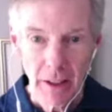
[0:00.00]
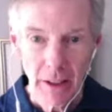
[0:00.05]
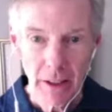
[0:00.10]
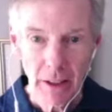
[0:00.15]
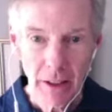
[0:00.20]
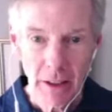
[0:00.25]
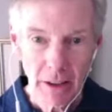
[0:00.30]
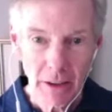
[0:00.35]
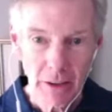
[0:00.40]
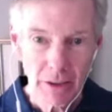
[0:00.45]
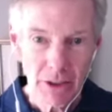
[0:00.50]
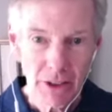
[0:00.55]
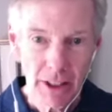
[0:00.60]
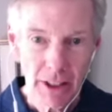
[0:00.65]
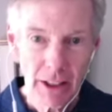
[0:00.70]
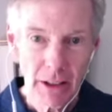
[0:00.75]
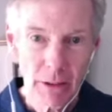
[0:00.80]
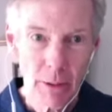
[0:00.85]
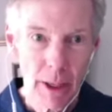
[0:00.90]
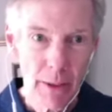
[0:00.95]
to get
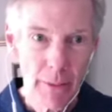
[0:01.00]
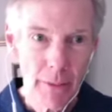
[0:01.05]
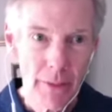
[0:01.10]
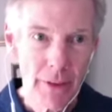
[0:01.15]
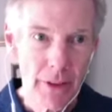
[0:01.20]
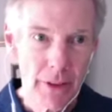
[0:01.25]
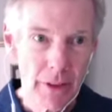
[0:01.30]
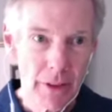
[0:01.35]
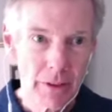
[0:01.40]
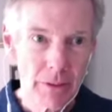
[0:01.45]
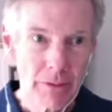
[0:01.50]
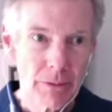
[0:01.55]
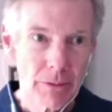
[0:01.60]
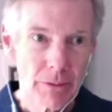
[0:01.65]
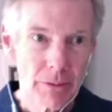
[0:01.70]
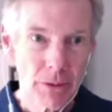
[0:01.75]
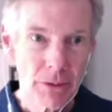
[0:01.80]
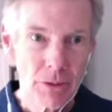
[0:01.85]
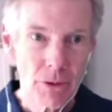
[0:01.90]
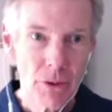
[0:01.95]
around the
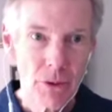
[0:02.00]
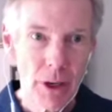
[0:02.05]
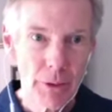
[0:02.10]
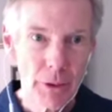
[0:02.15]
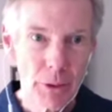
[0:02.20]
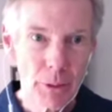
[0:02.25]
travel